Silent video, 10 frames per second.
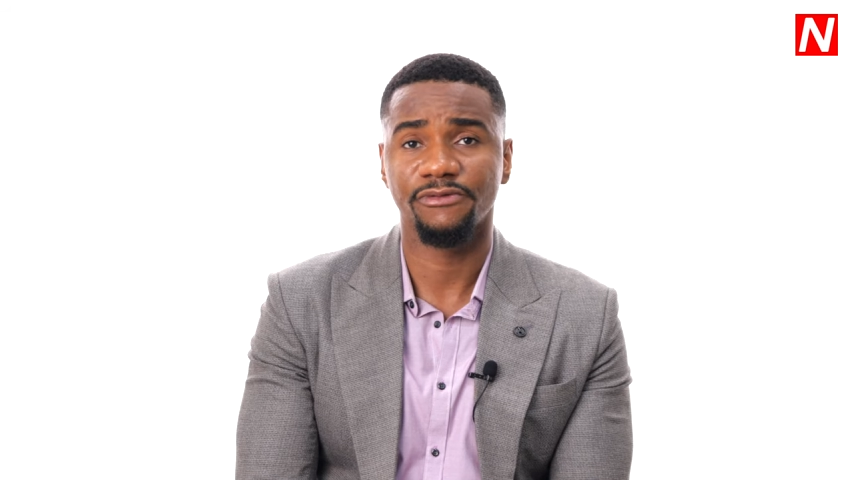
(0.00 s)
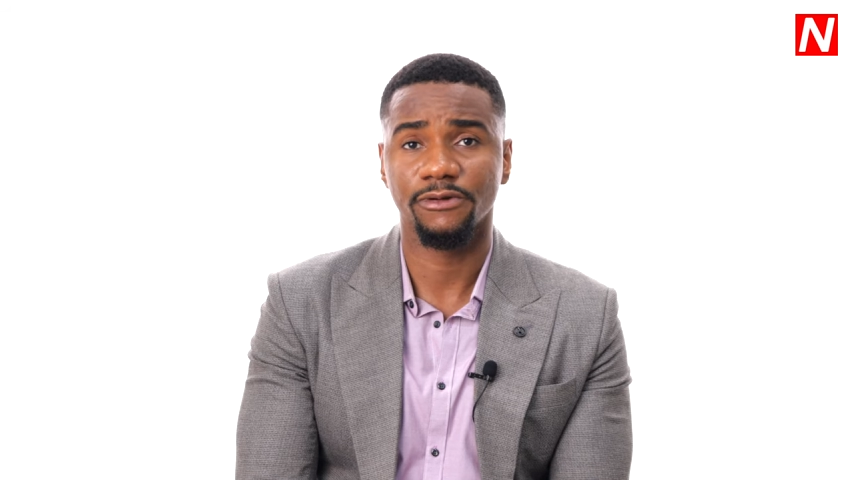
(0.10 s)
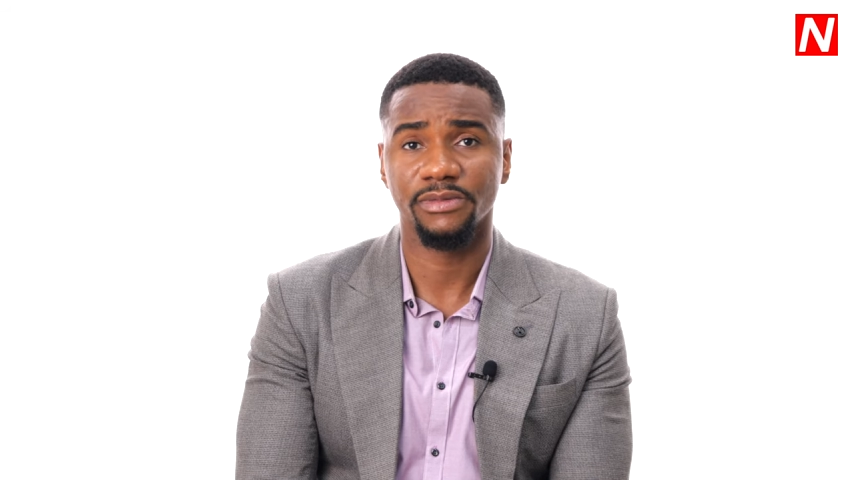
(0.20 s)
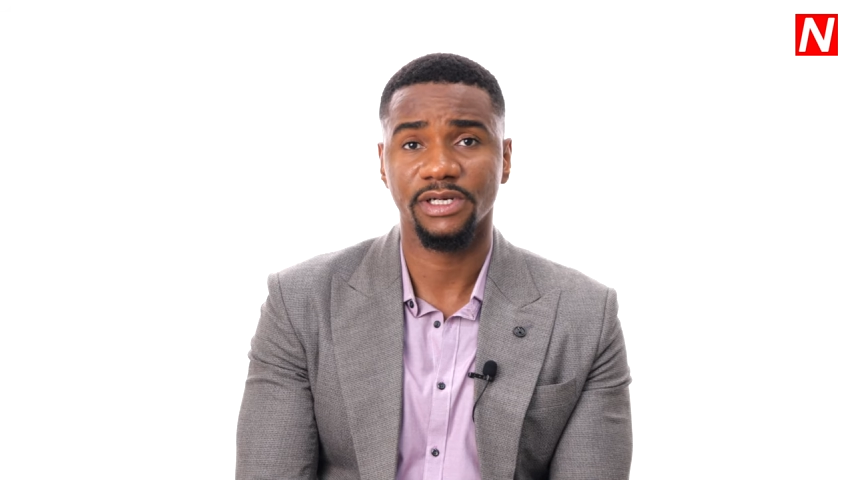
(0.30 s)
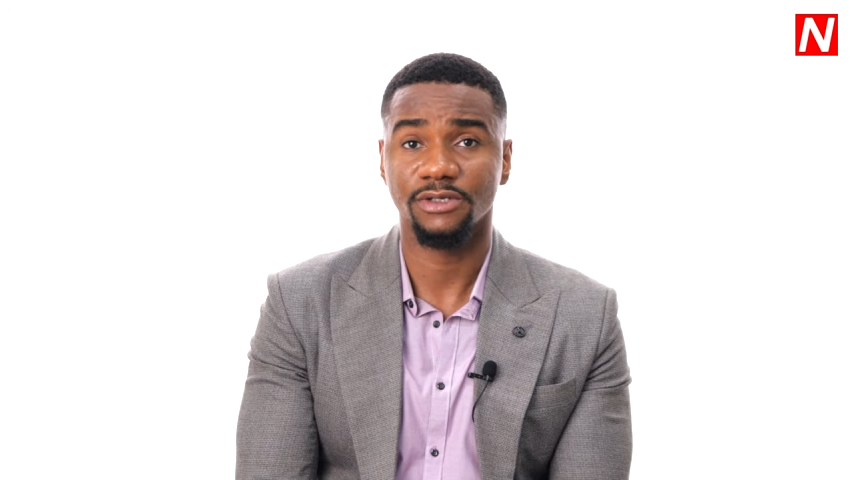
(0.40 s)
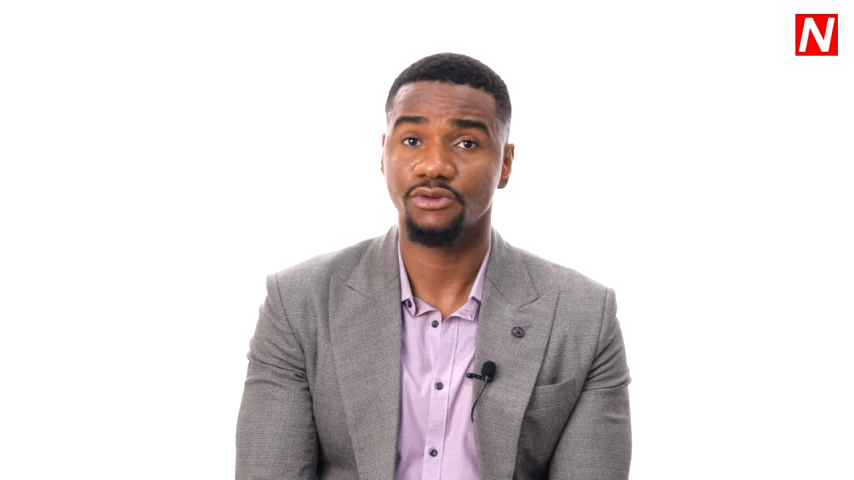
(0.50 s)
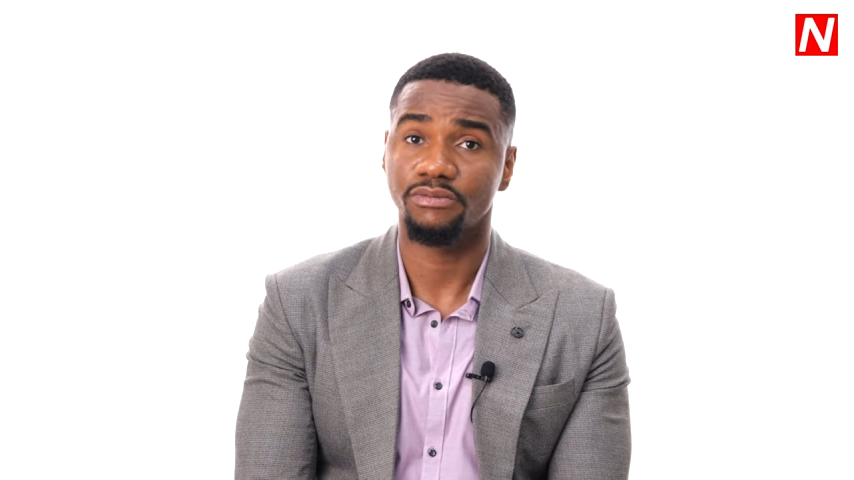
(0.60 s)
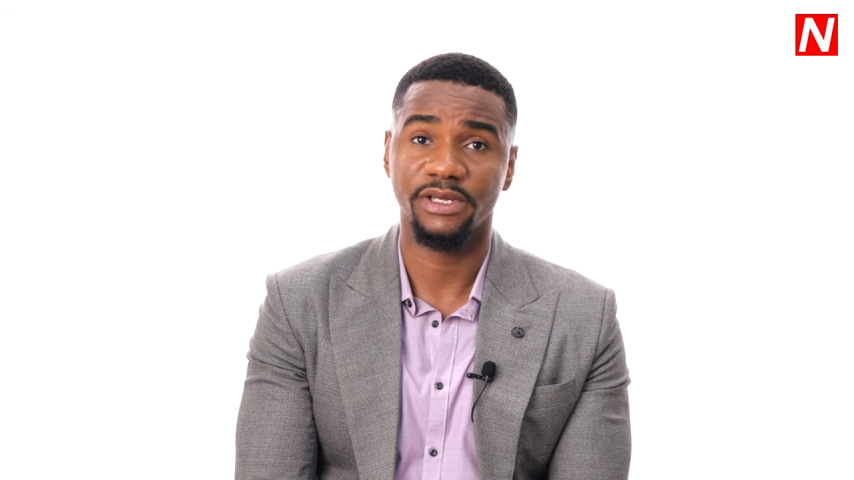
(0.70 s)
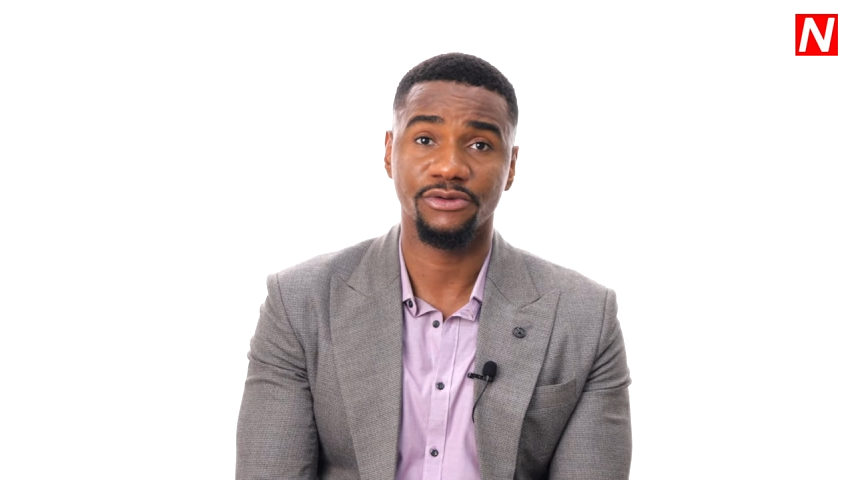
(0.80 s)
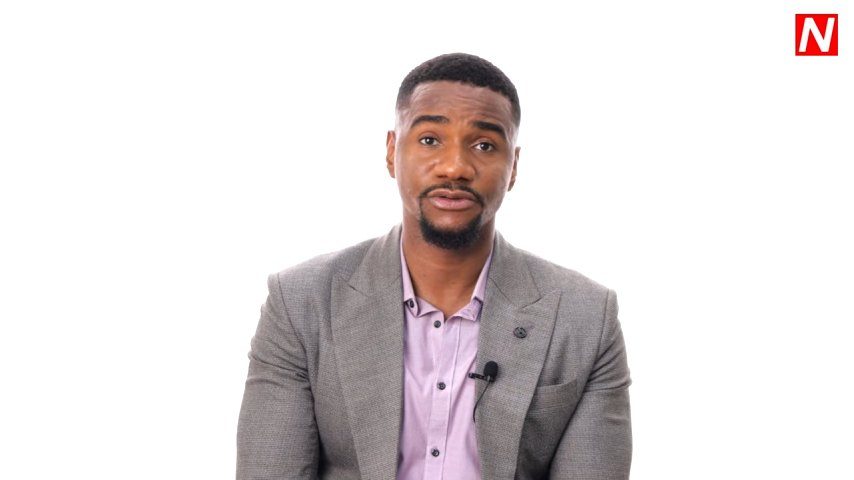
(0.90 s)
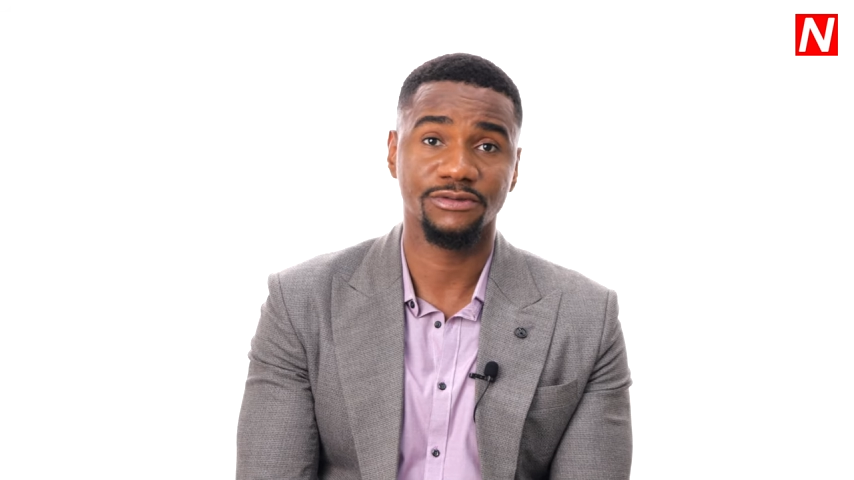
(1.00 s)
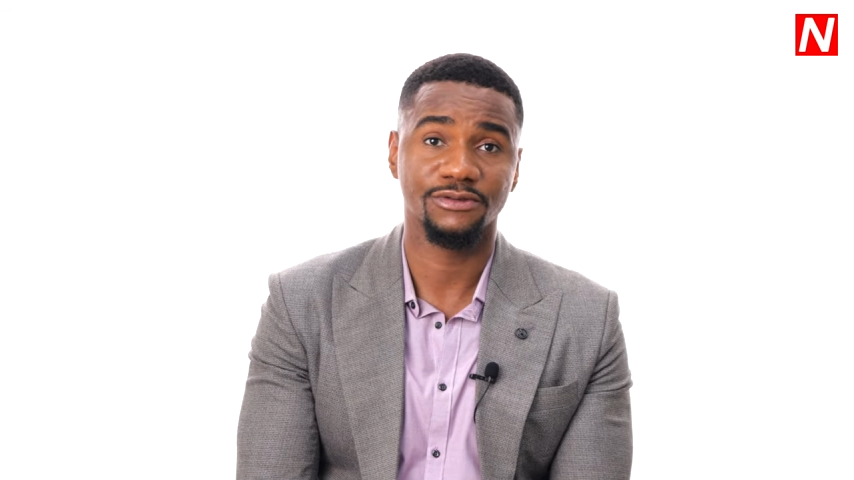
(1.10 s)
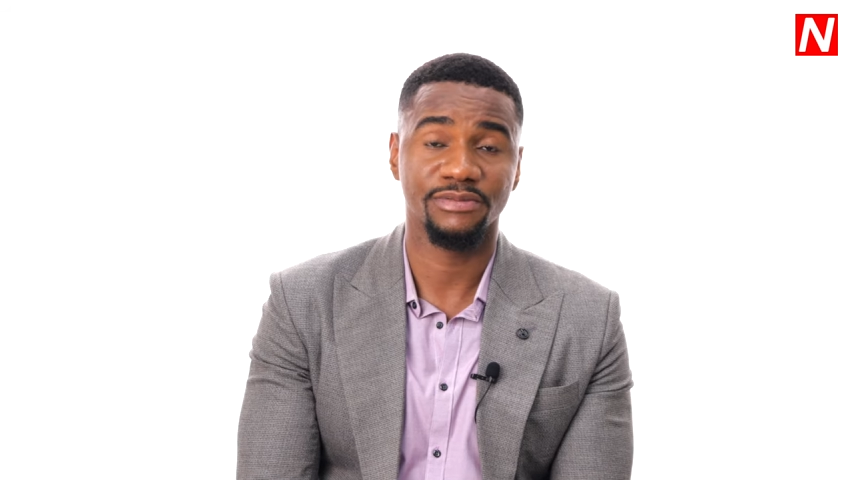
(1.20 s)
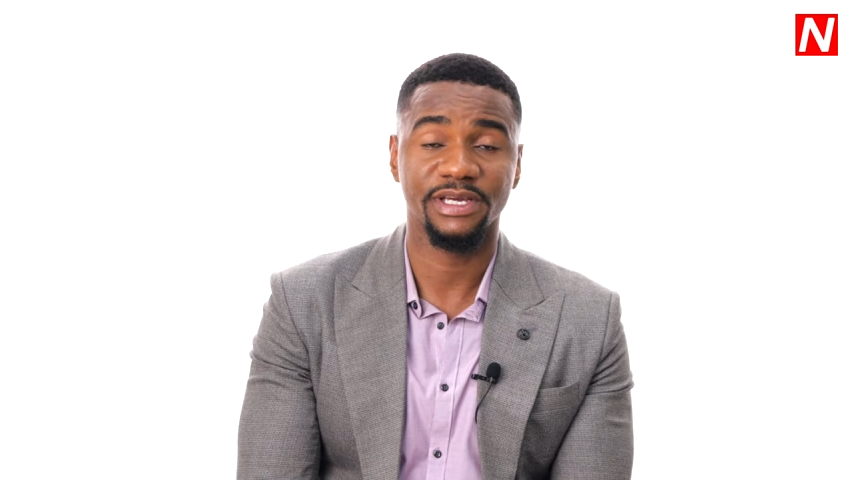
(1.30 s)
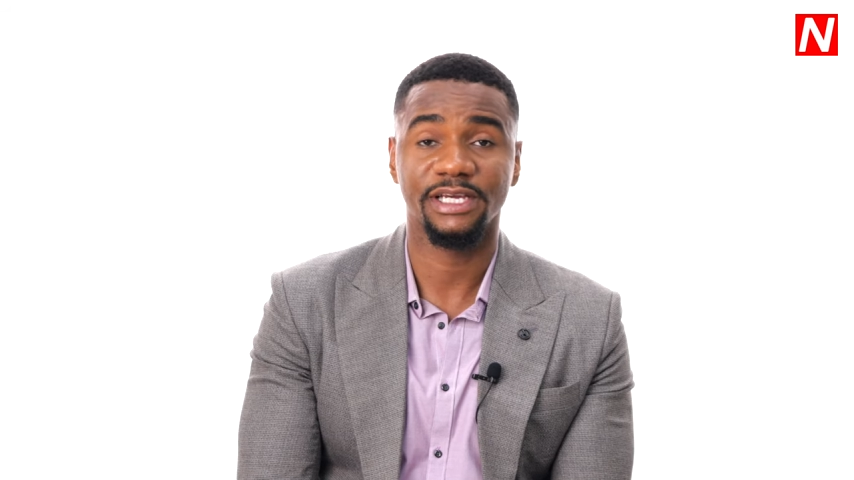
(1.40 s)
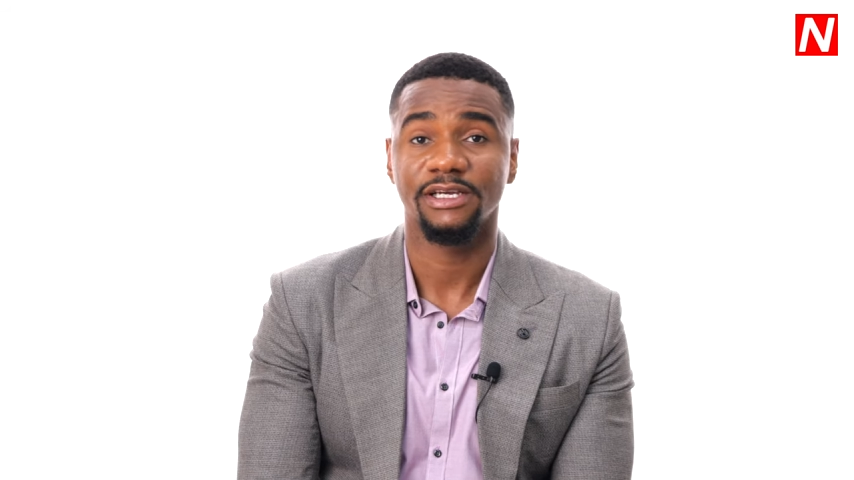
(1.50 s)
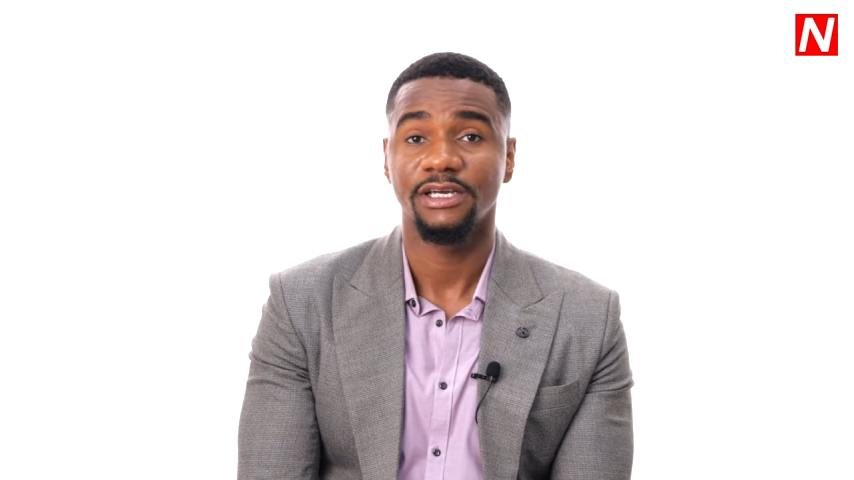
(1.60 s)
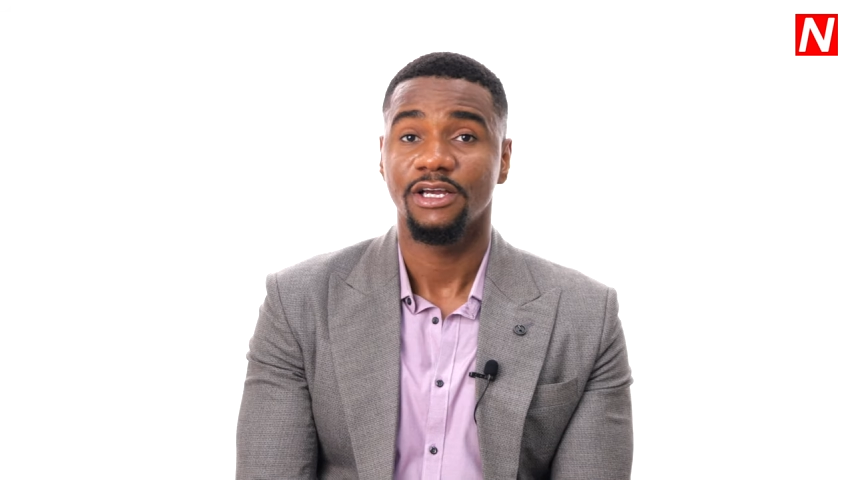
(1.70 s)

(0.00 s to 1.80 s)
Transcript: filmmakers will use you to make